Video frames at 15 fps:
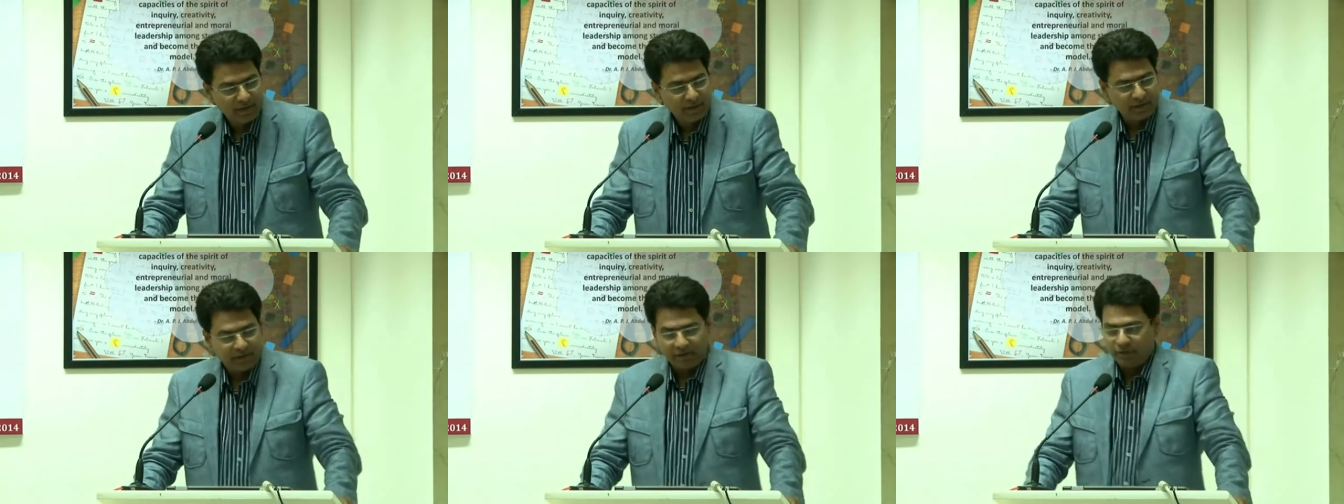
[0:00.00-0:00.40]

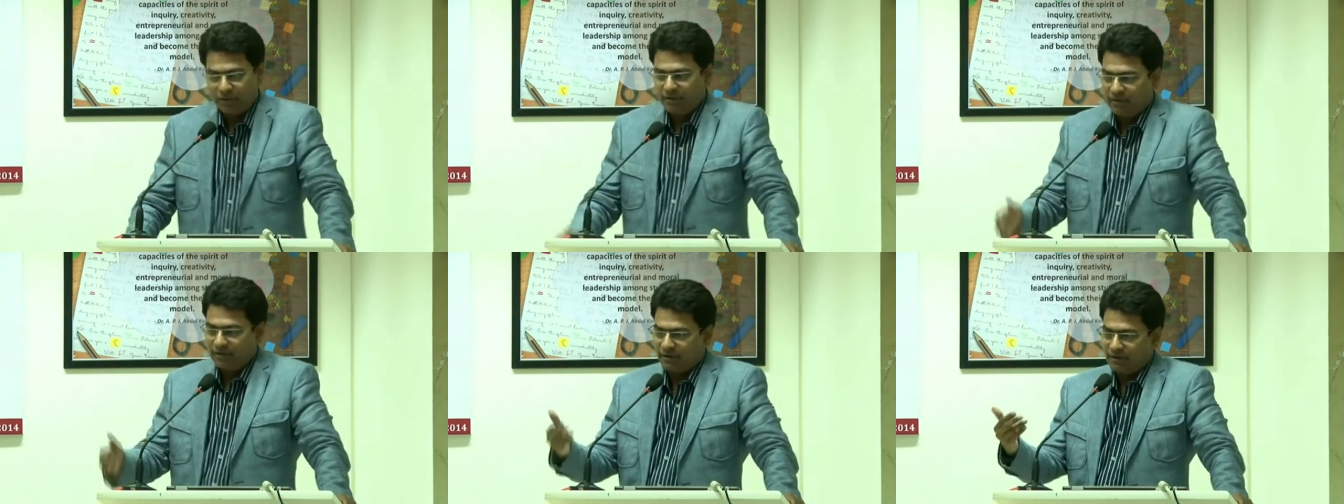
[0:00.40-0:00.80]
you know,
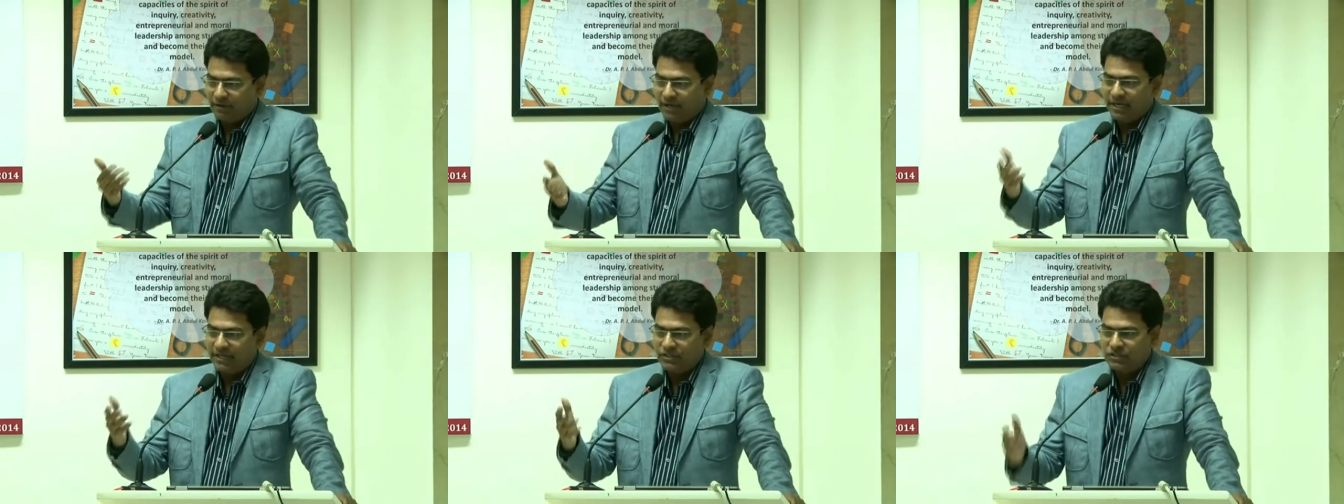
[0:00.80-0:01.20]
uh,
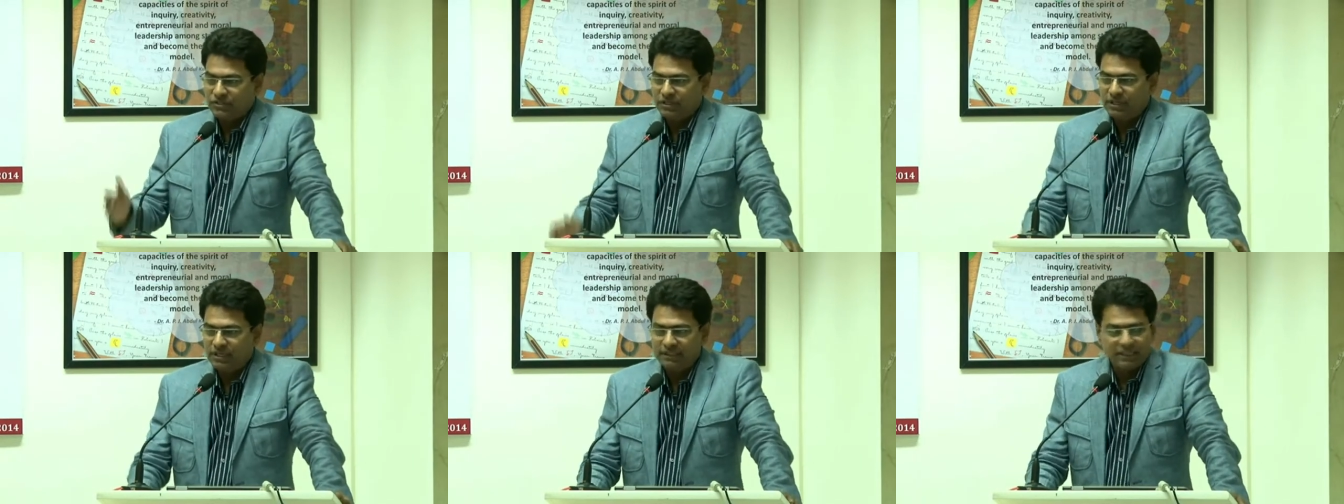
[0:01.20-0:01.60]
and
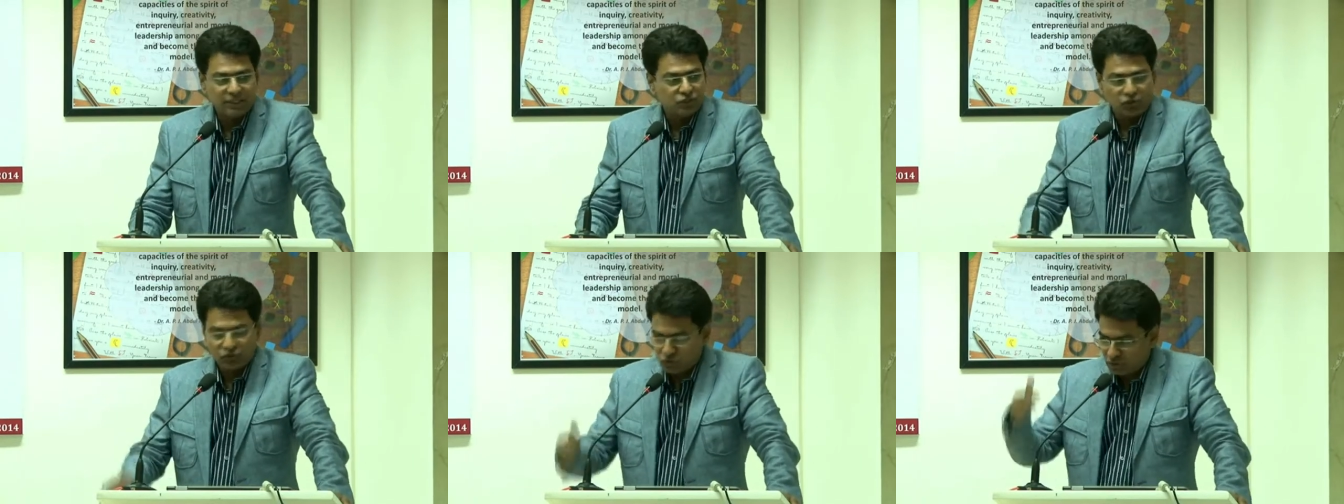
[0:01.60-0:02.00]
uh,
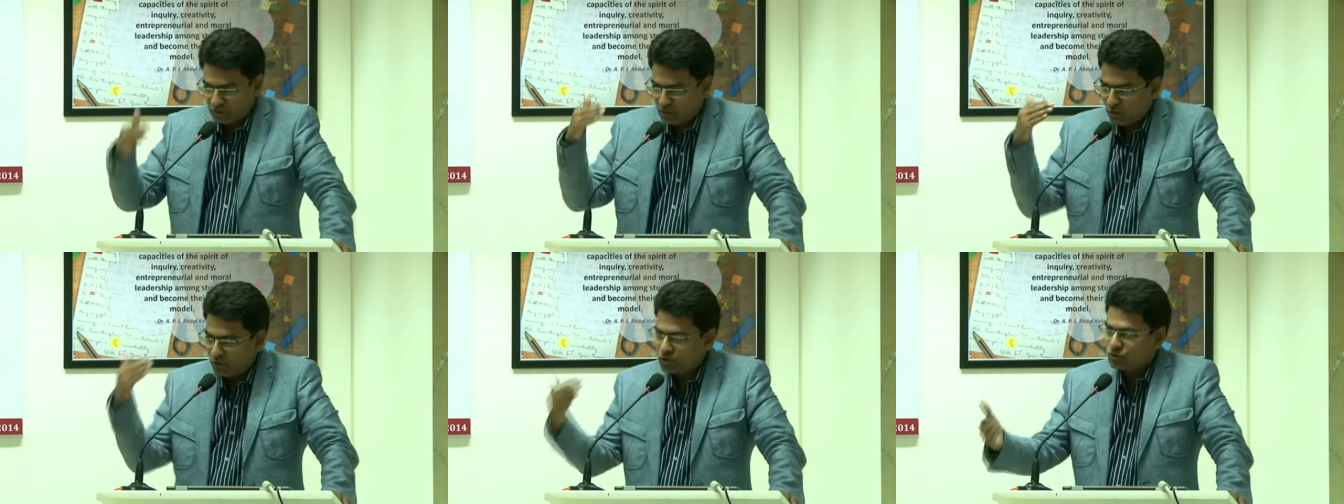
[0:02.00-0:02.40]
that, so, so
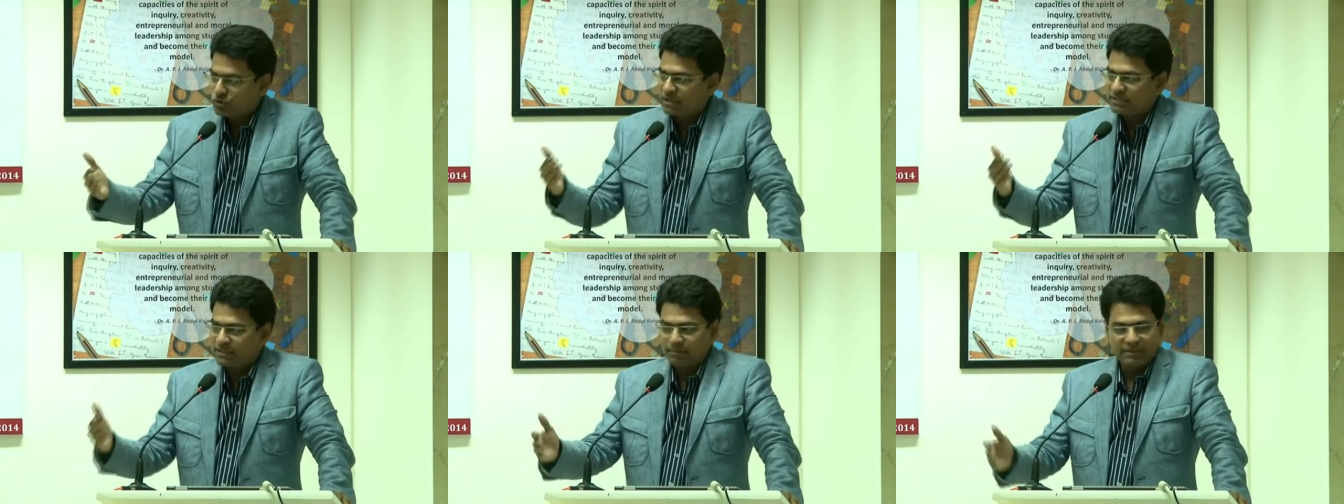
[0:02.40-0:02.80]
they want to
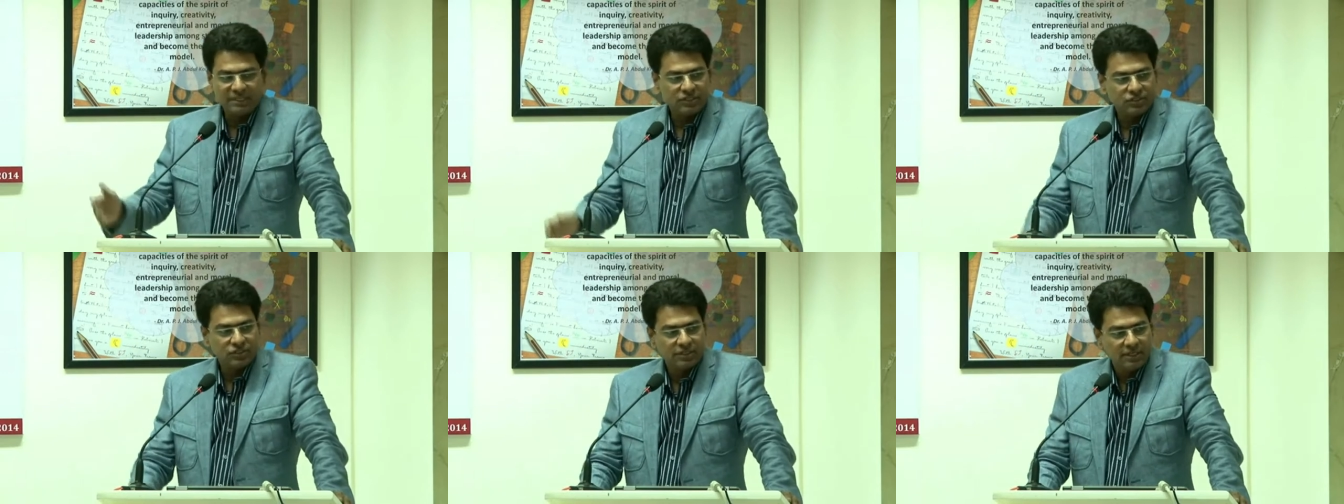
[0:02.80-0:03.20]

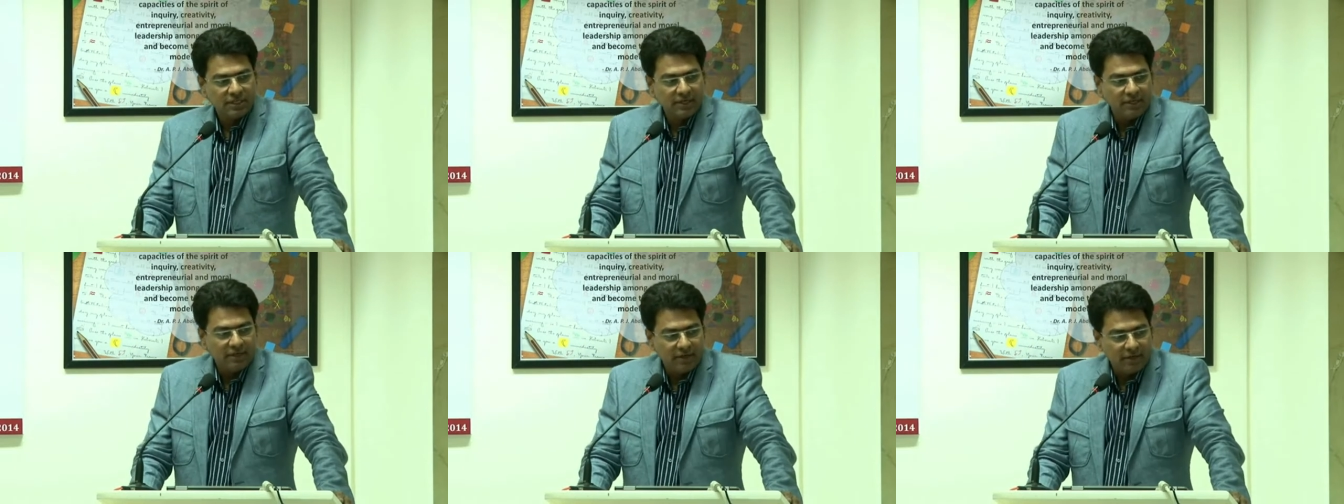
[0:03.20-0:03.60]
establish
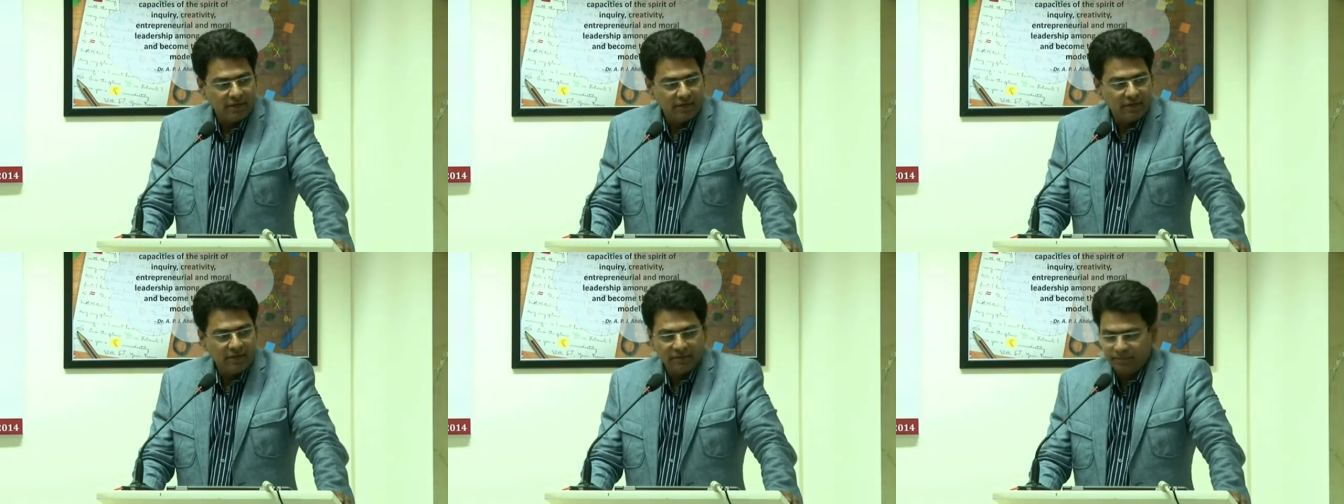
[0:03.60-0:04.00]

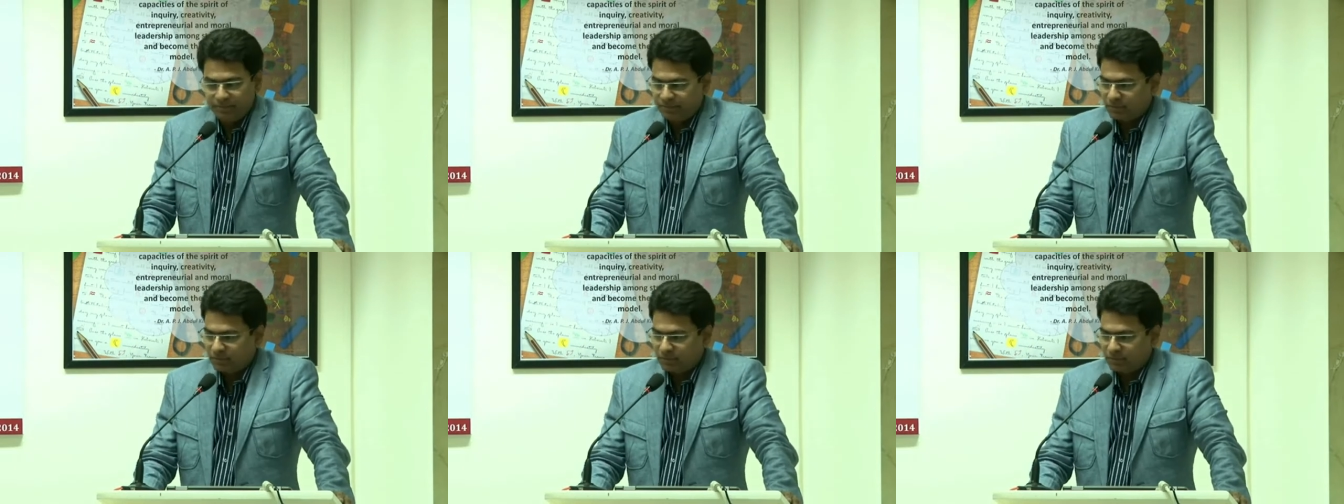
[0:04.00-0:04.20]
uh,